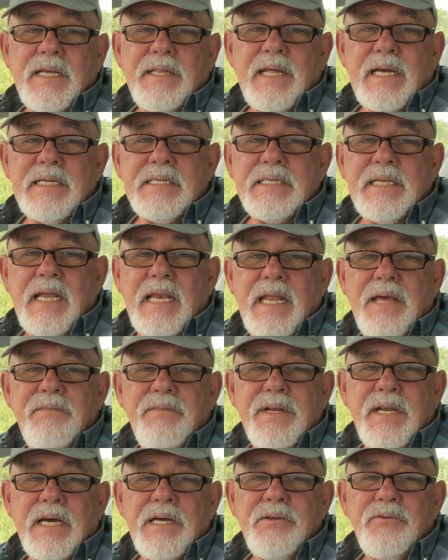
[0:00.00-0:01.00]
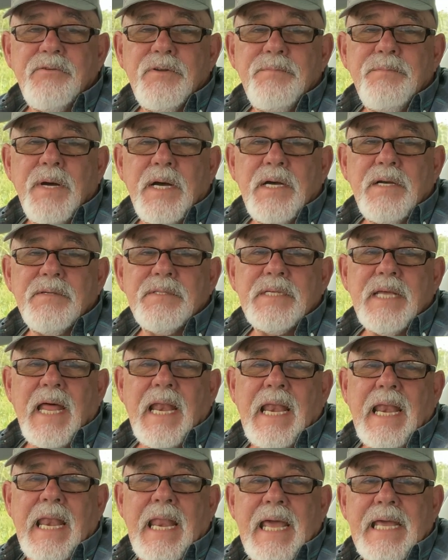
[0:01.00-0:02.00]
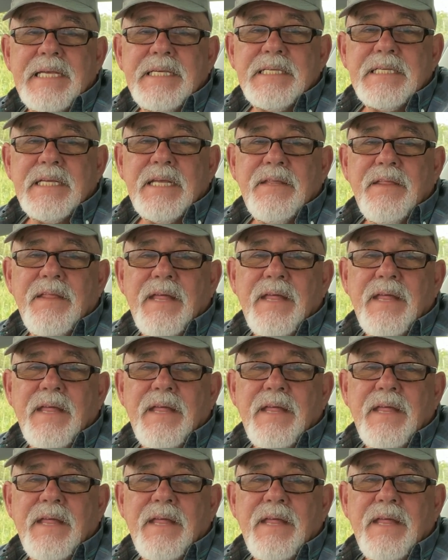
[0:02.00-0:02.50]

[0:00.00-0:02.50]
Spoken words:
and that's 1,100 miles less